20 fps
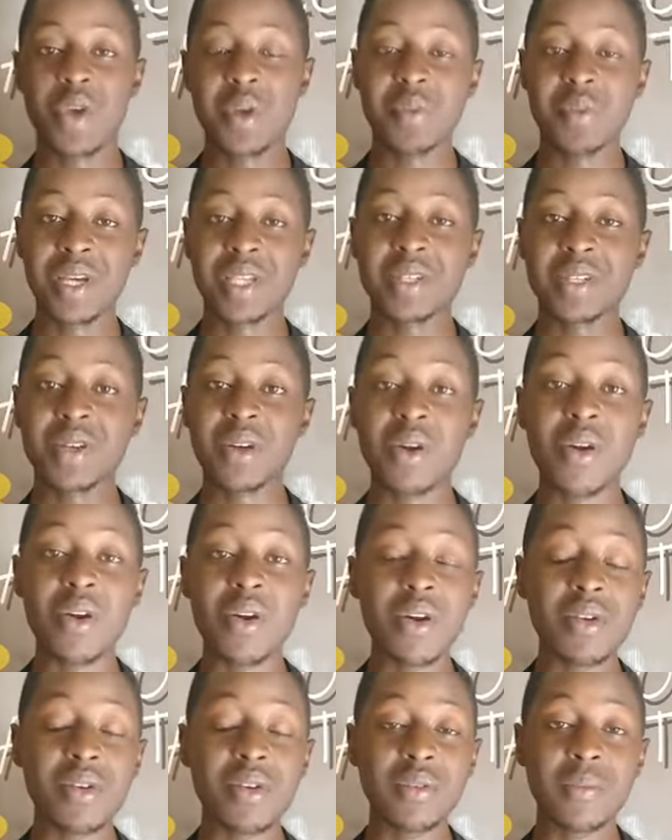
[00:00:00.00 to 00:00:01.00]
we must
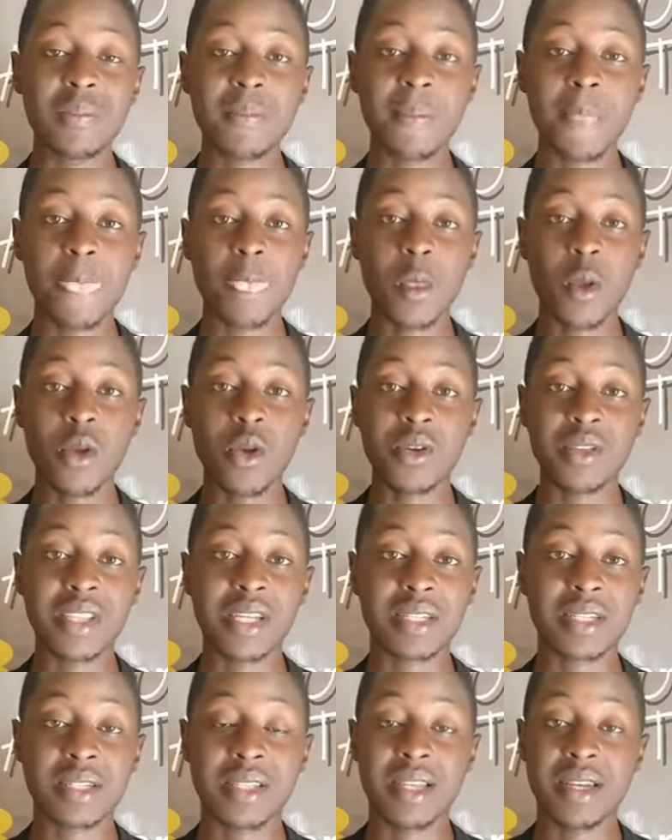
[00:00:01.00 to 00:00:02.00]
all know
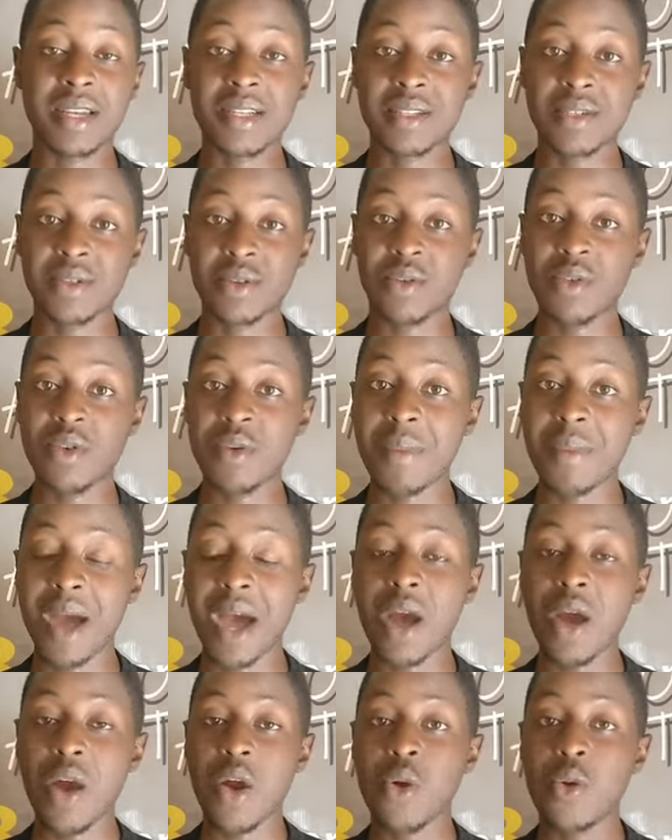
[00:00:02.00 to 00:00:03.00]
that there is
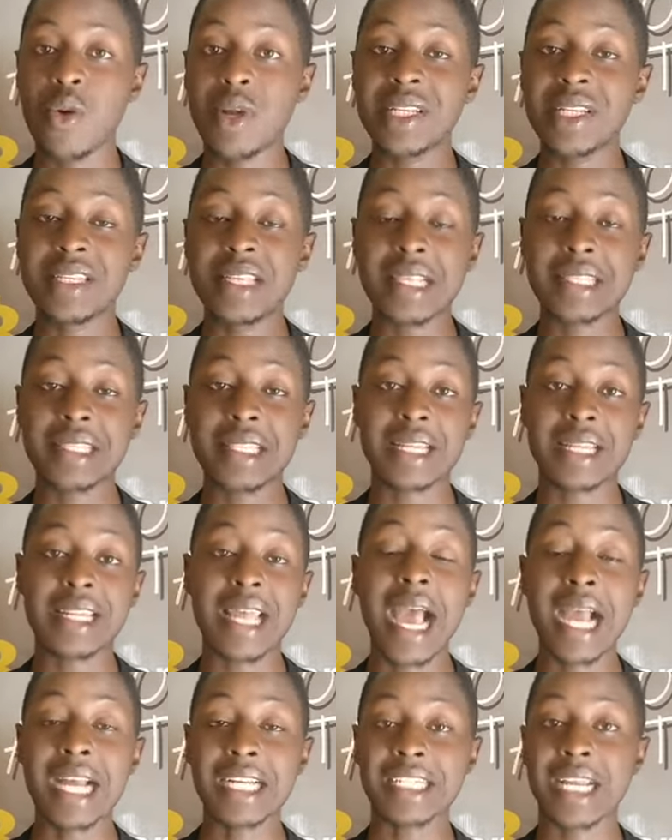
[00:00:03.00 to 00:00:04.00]
rumor which says that
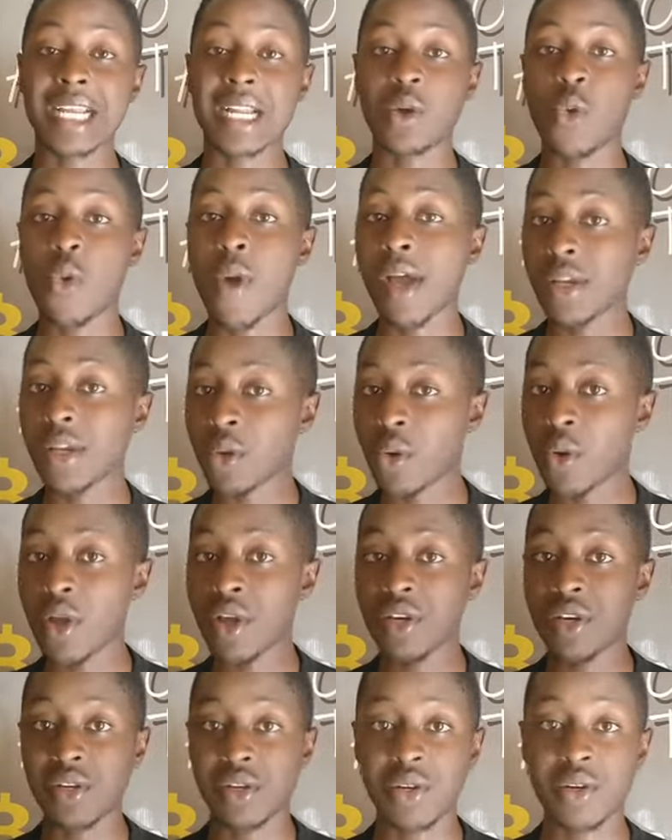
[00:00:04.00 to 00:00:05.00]
actually
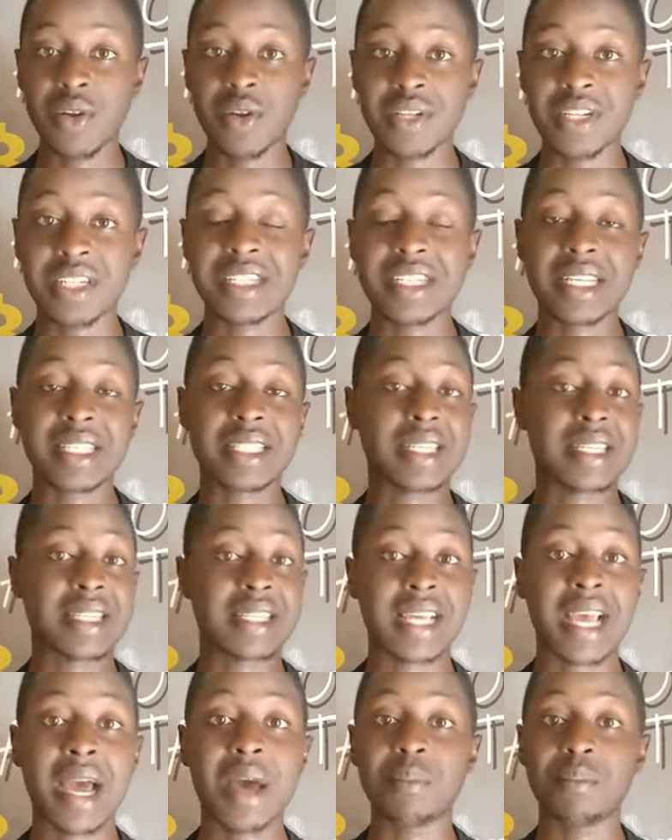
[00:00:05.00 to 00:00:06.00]
OneCoin did not just
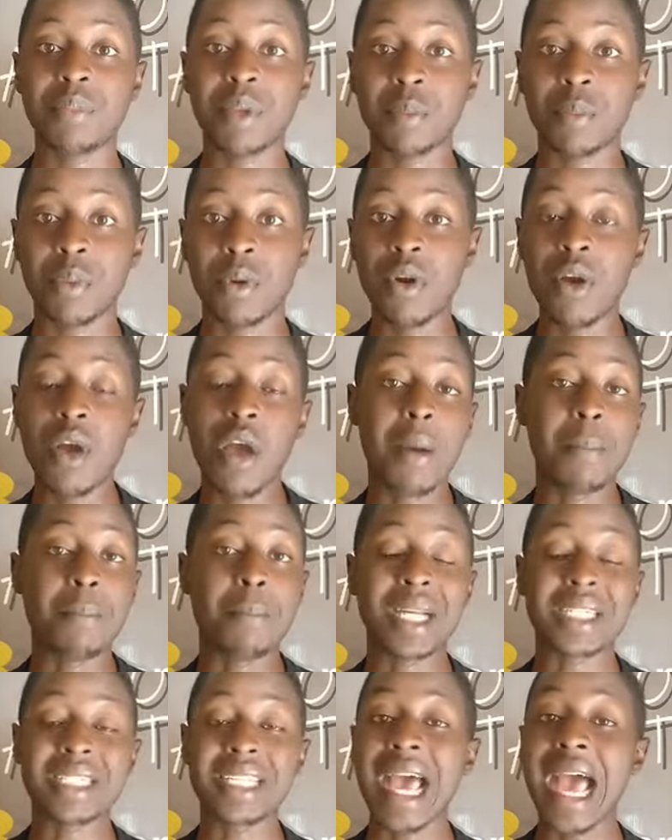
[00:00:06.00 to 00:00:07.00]
scam people,
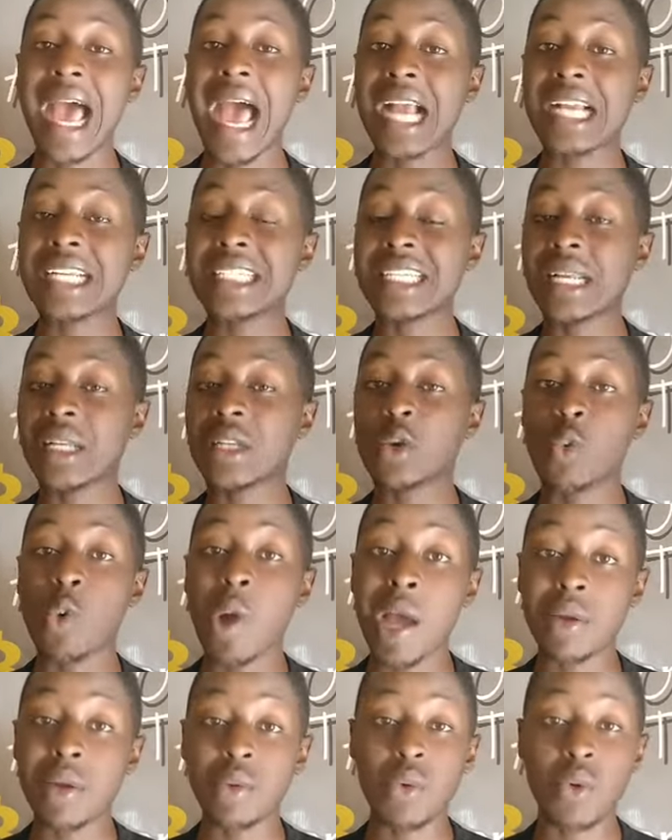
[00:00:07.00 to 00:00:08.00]
but actually
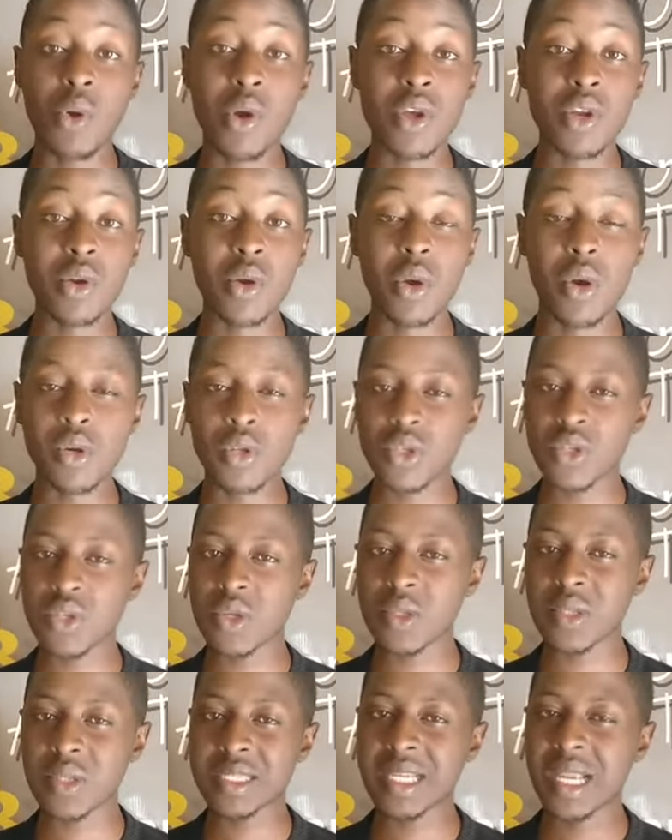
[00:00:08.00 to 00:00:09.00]
OneCoin
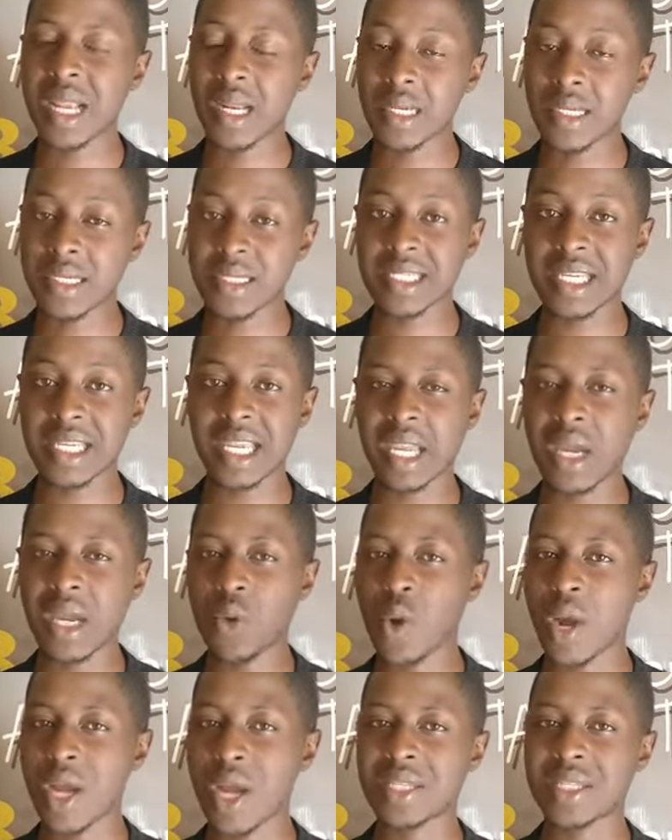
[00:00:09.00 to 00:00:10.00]
also sells
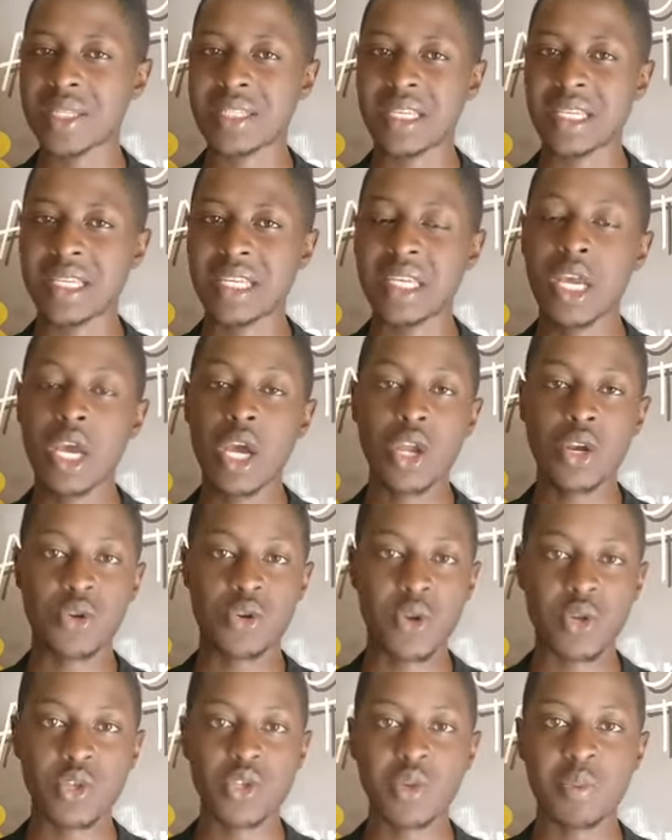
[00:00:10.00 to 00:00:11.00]
KYC
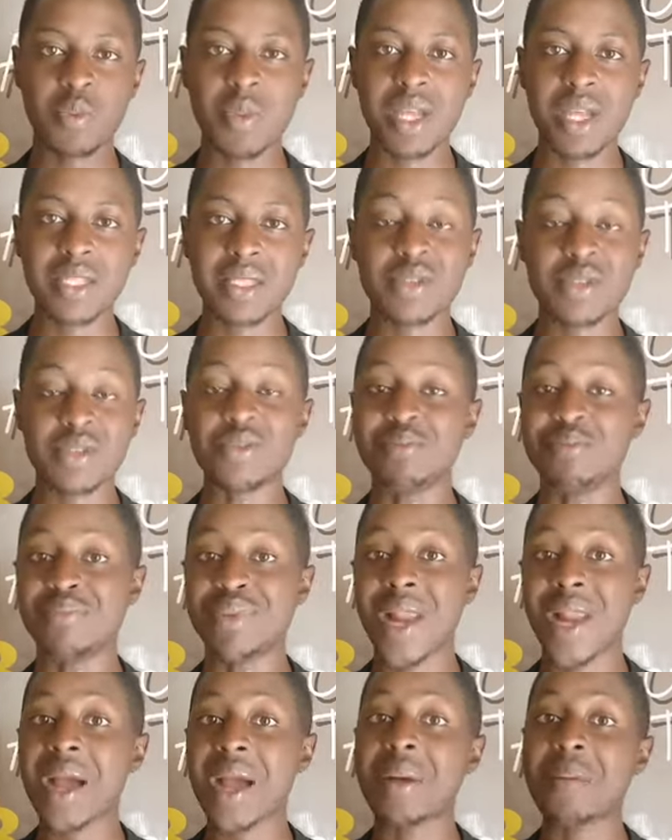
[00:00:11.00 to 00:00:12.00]
documents to
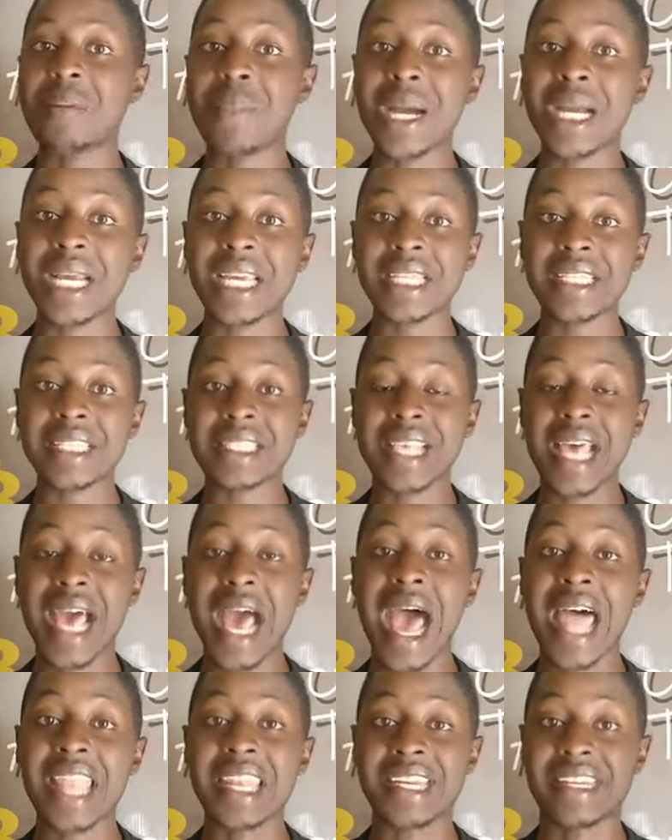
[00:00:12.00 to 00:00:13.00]
black markets
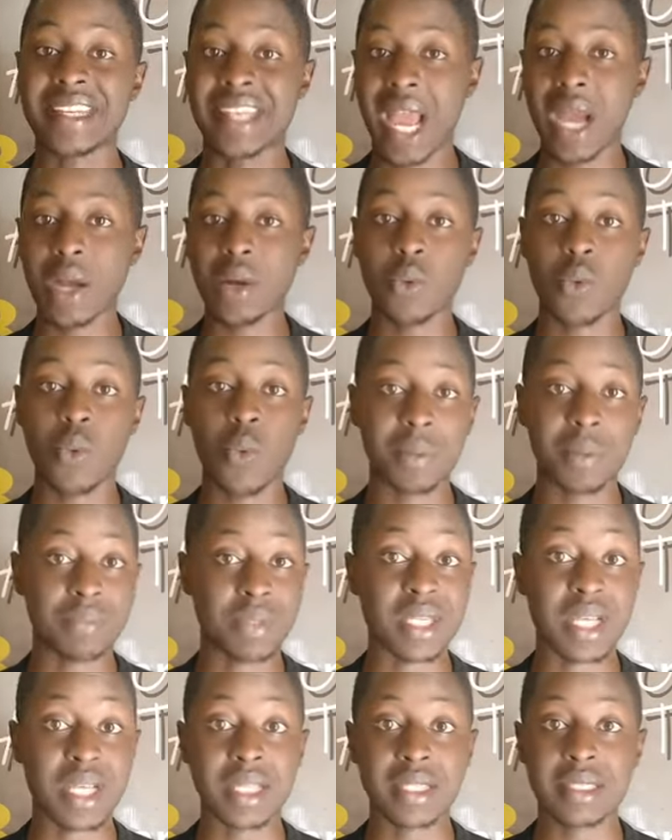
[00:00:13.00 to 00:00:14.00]
and dark
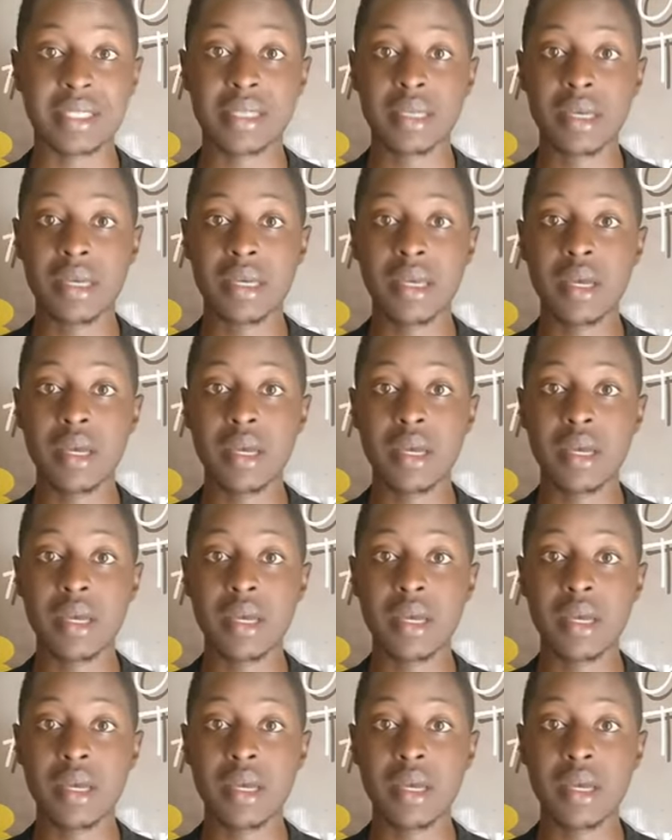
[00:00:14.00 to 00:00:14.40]
websites.